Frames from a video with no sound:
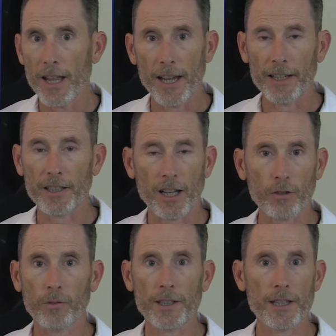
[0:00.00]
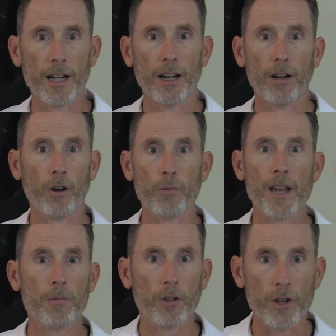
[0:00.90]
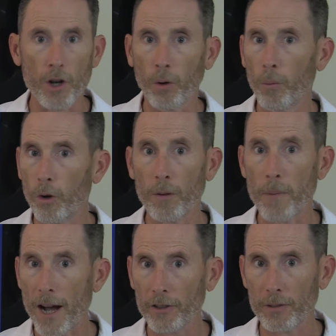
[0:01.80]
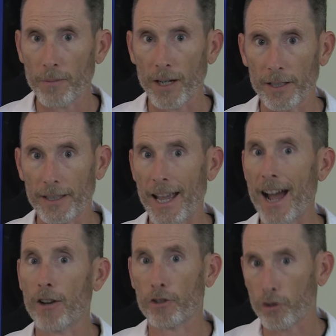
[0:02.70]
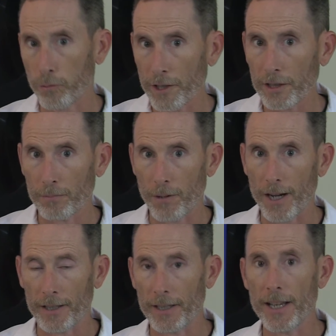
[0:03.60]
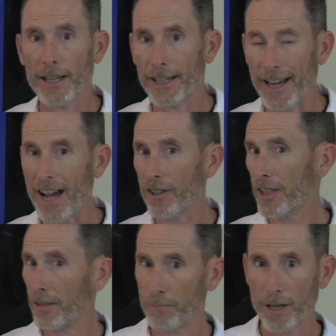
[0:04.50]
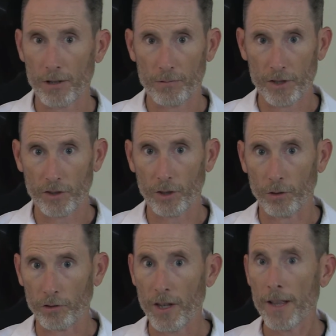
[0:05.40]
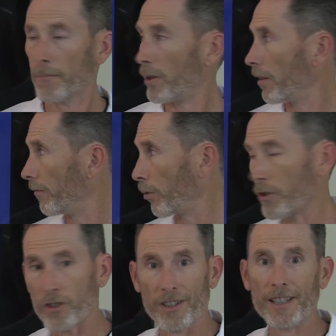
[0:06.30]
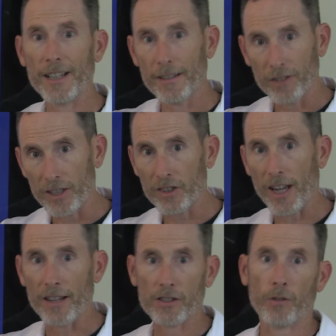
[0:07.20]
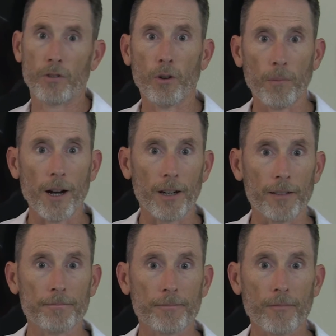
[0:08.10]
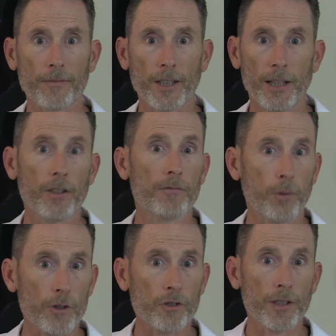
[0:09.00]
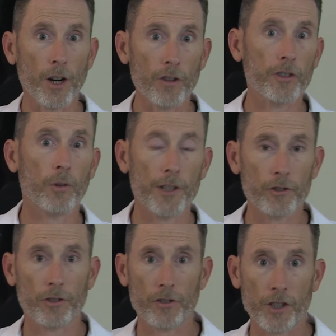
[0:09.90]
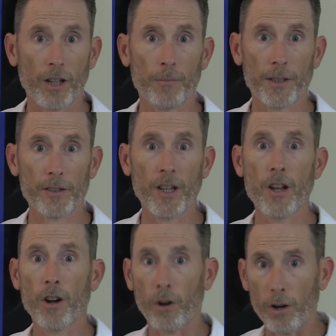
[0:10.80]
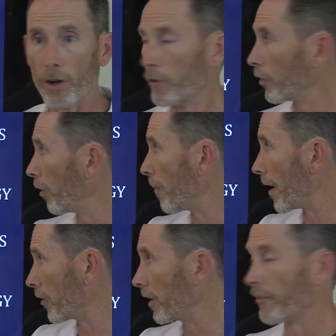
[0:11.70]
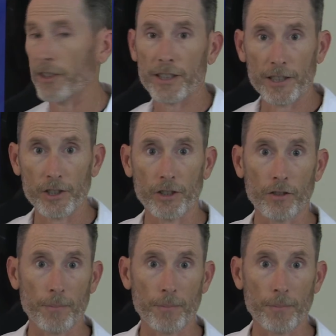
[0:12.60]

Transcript: not only are we able to know more about the body, how to treat the body, and how to get better results, but unfortunately, these guys don't know about it. And unfortunately, also insurance companies are also about 17 years